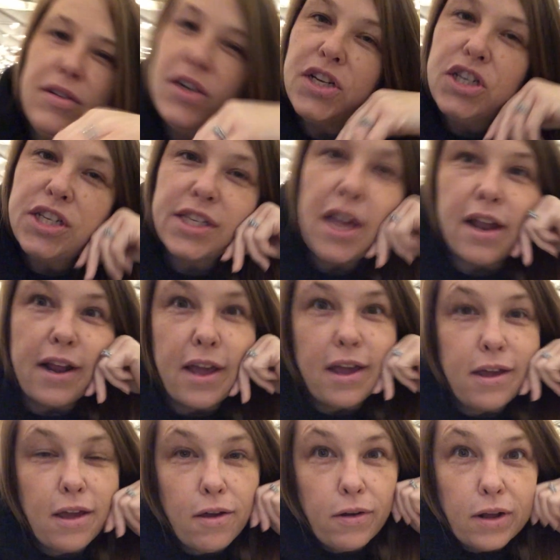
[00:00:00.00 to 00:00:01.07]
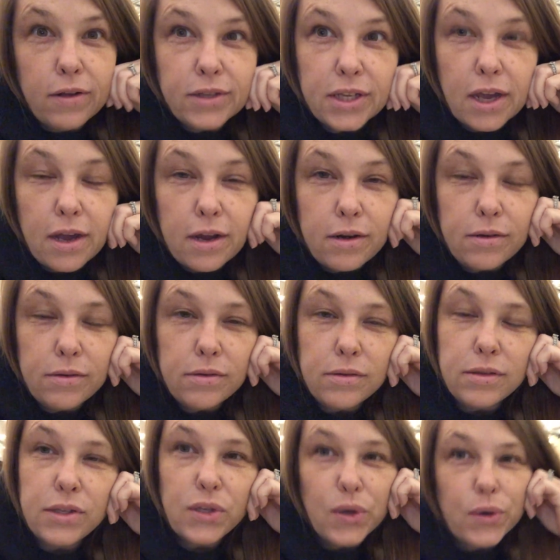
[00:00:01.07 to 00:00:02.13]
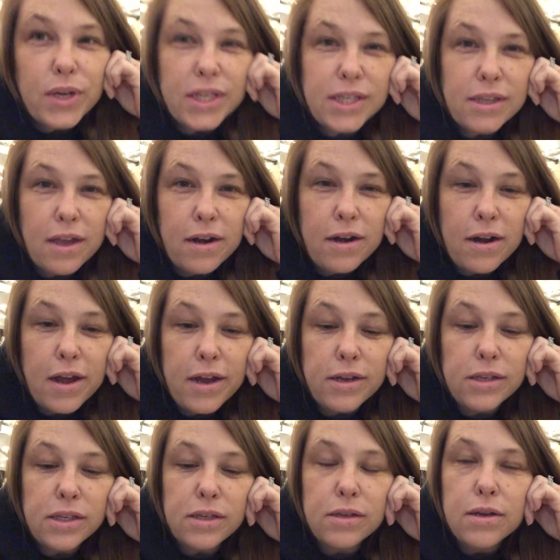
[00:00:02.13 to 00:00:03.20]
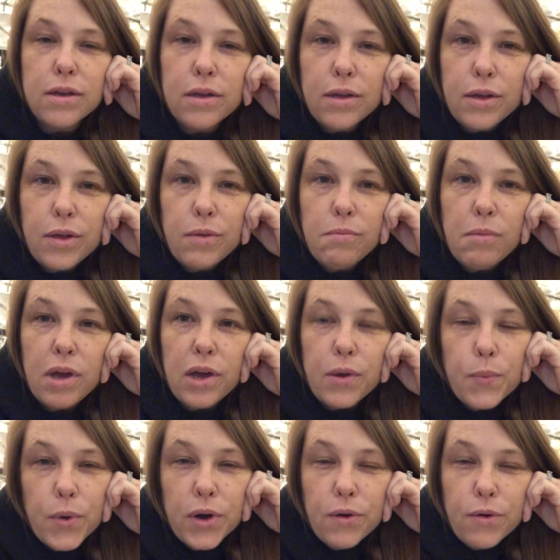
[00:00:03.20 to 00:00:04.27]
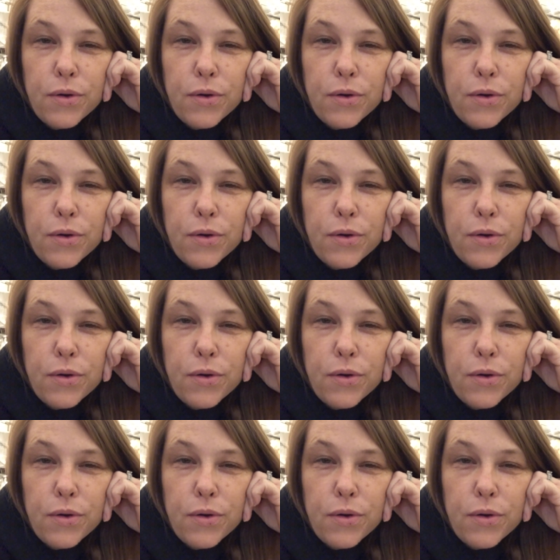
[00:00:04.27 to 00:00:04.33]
you can just kind of hang out outside, so it's kind of nice. But we're gonna